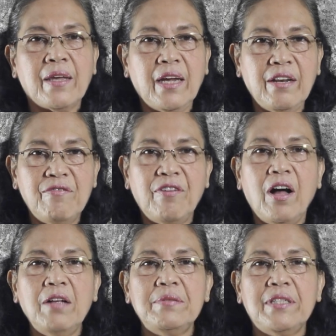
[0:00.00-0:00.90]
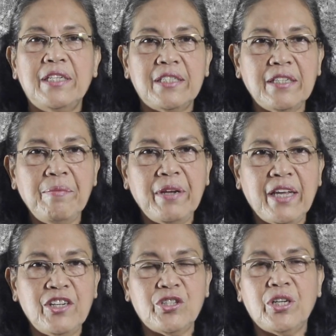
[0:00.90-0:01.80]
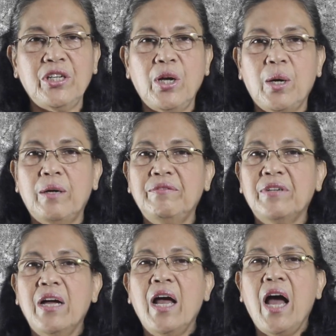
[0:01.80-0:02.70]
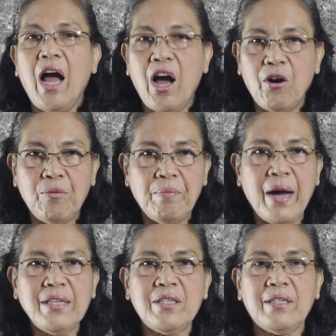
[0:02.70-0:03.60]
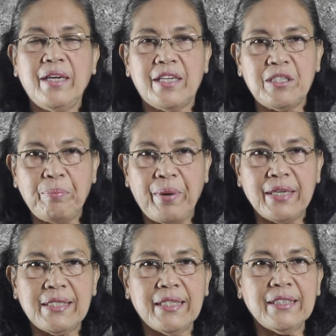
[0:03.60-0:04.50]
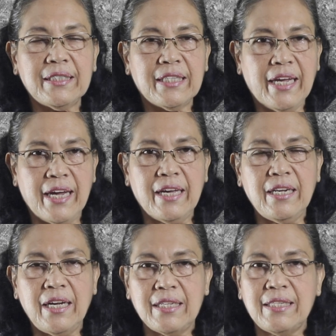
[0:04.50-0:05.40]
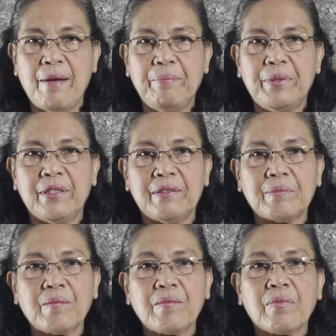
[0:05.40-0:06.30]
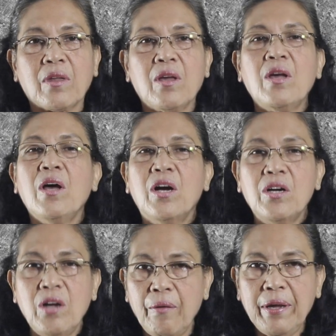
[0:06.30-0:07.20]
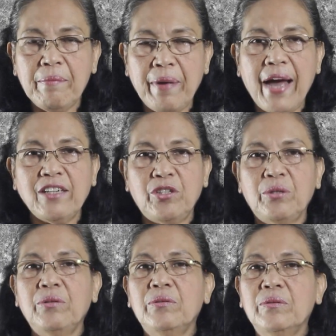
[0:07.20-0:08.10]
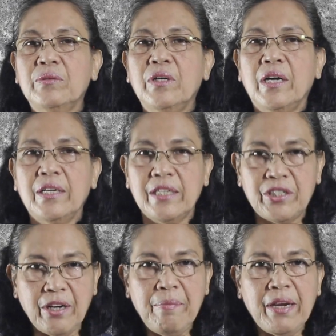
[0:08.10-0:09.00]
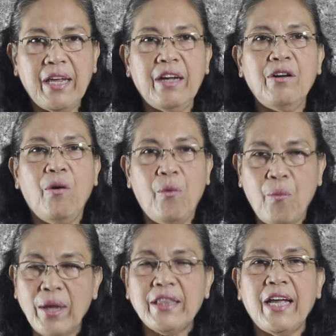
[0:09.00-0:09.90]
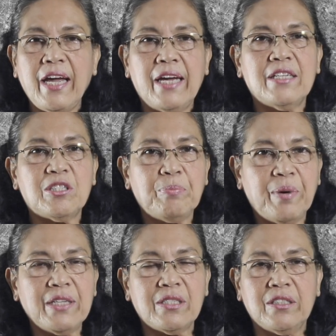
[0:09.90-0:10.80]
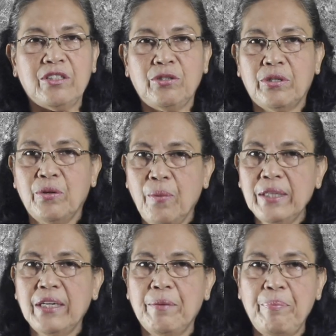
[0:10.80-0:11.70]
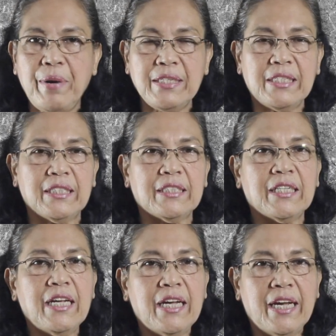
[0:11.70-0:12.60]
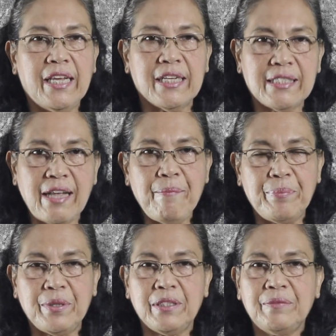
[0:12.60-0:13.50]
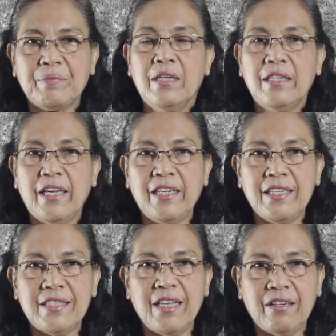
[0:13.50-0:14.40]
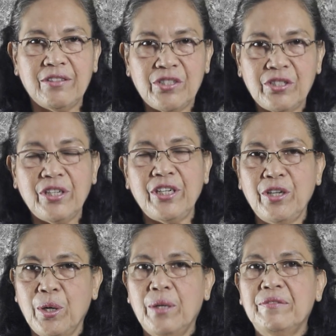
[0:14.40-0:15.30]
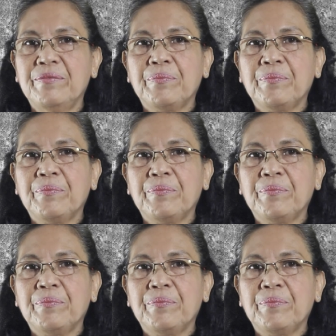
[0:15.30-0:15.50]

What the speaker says: involves the determination of how much is present in a sample. Going back to determining what is present or what are present in a sample, that is the concern of